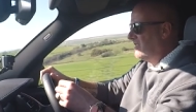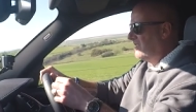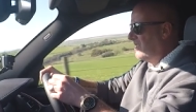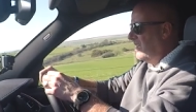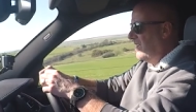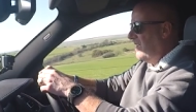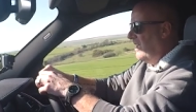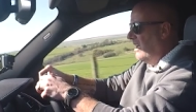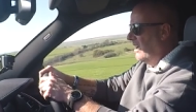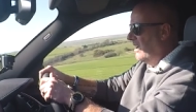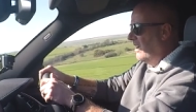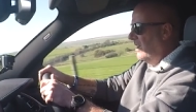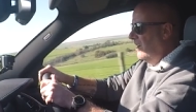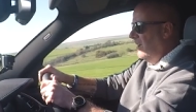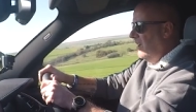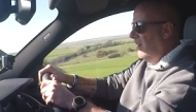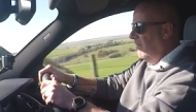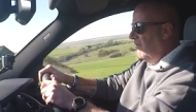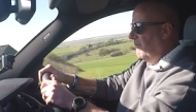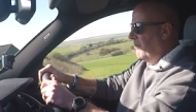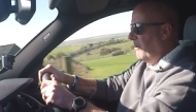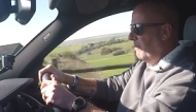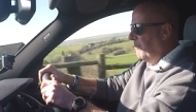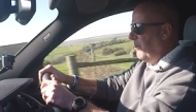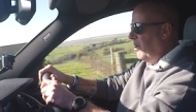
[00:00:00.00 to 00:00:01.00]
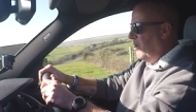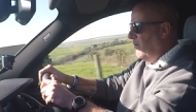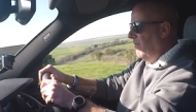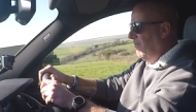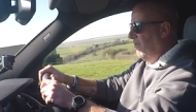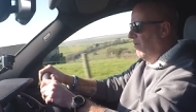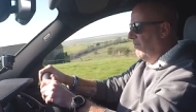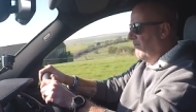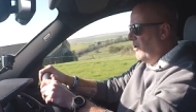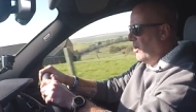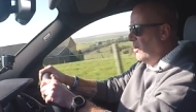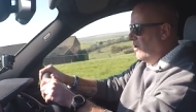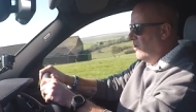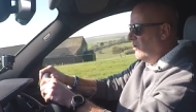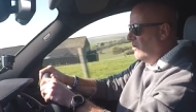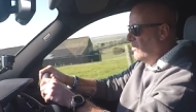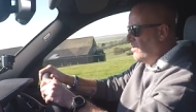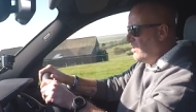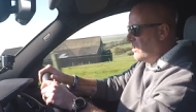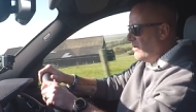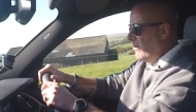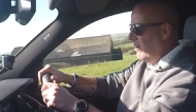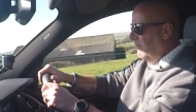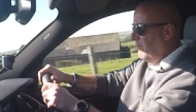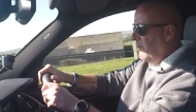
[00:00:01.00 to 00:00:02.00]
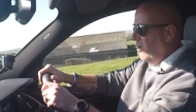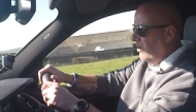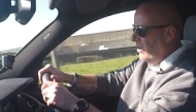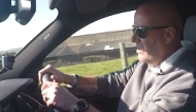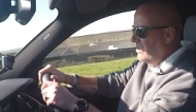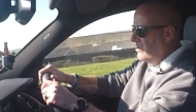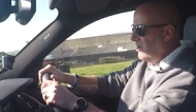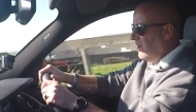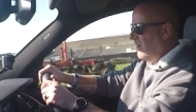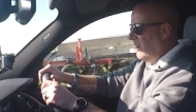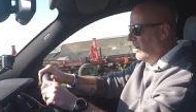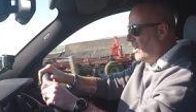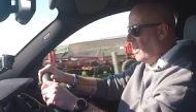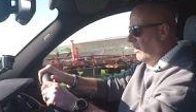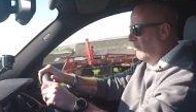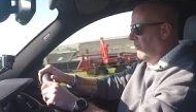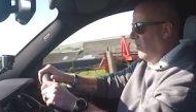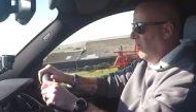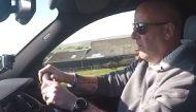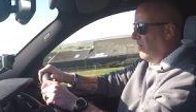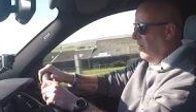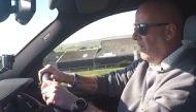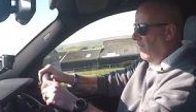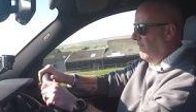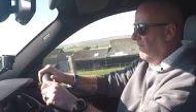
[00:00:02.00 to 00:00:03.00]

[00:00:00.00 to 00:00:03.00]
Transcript: see, from the beautiful views. So I'm not. It's not like I'm on